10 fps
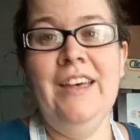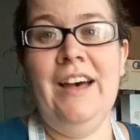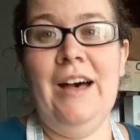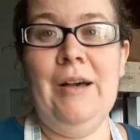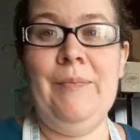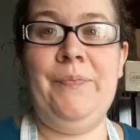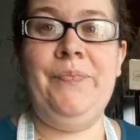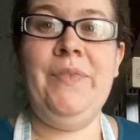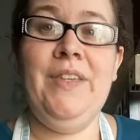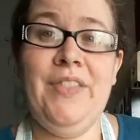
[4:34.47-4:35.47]

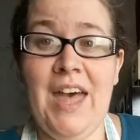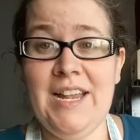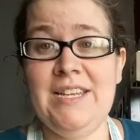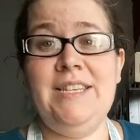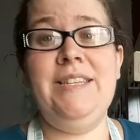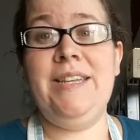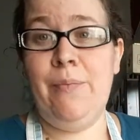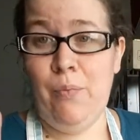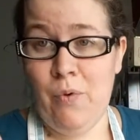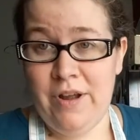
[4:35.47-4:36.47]
That is
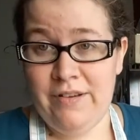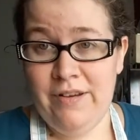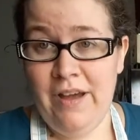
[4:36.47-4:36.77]
step 1